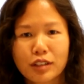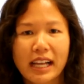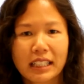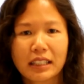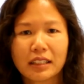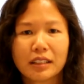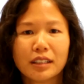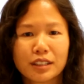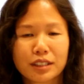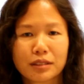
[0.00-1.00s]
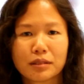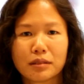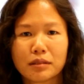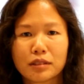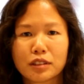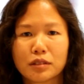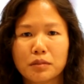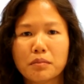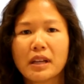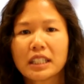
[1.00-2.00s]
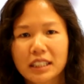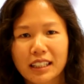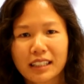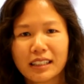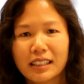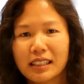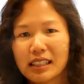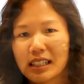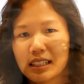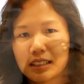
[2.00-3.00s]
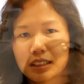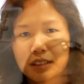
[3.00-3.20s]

tracking to measure and